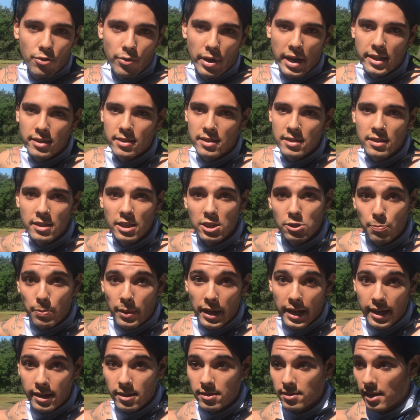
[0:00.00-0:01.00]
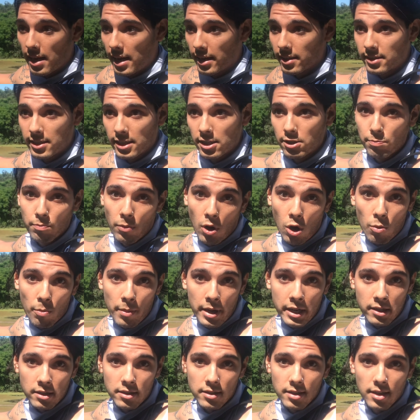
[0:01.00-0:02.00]
right in this place at this
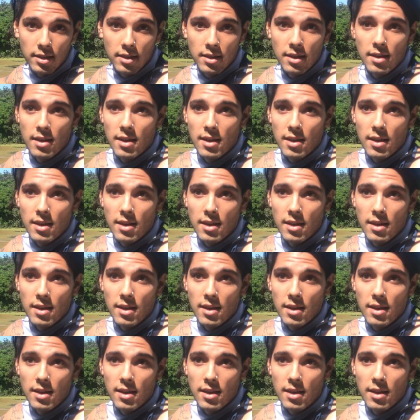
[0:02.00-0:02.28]
moment,